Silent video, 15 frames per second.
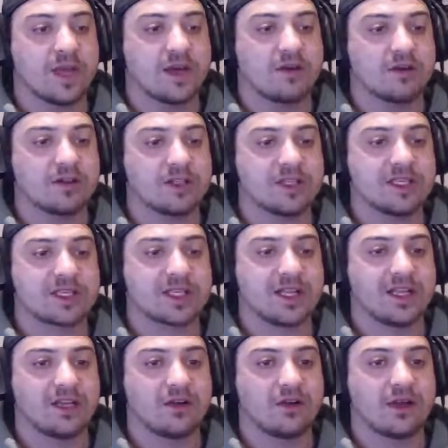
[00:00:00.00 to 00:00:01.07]
add on to this a
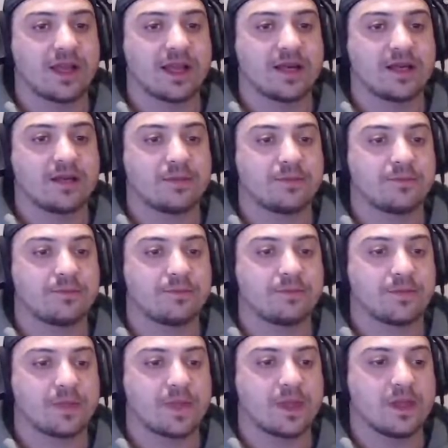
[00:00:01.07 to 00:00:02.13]
little later.
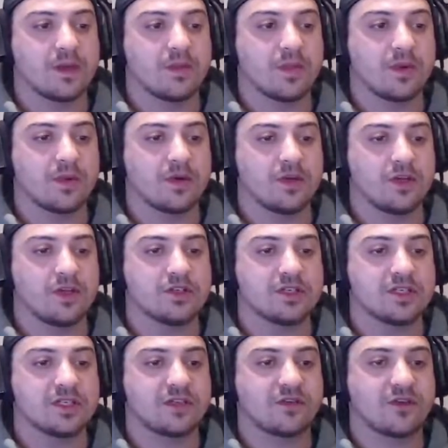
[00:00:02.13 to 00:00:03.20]
But we're going to
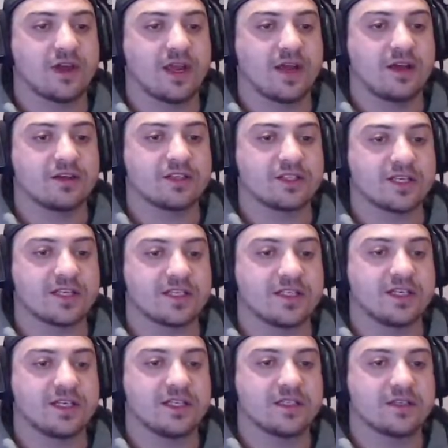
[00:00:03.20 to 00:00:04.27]
use this for now just as
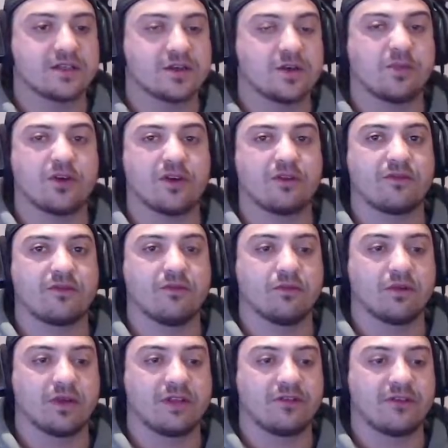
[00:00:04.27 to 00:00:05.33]
it is. No point
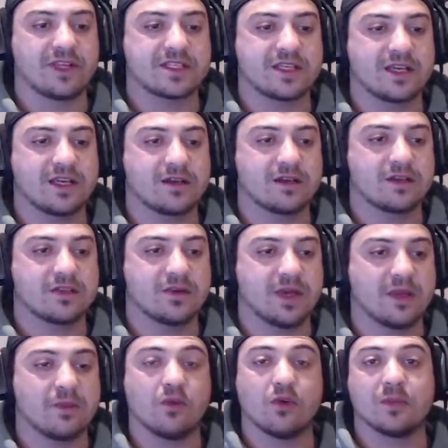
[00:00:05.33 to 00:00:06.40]
really fixing it until we
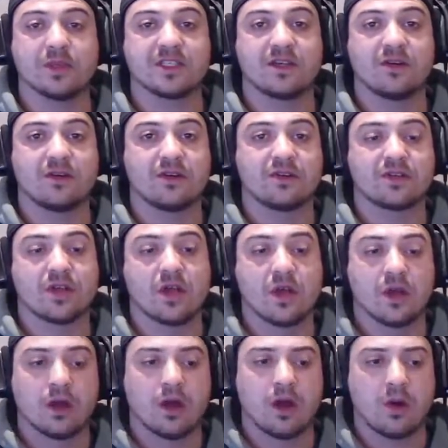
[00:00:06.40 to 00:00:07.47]
get more materials.
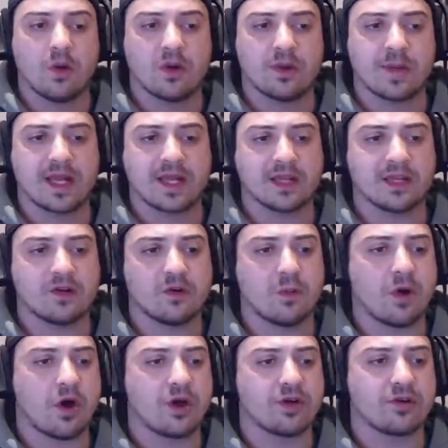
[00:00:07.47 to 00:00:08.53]
I want to make a little
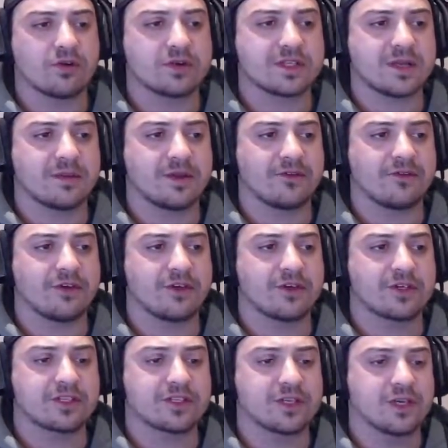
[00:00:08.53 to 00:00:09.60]
miner or something
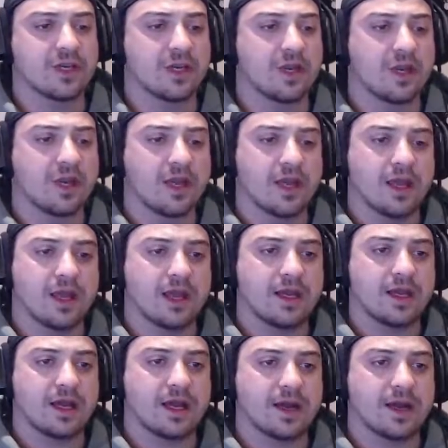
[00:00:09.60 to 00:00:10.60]
first. And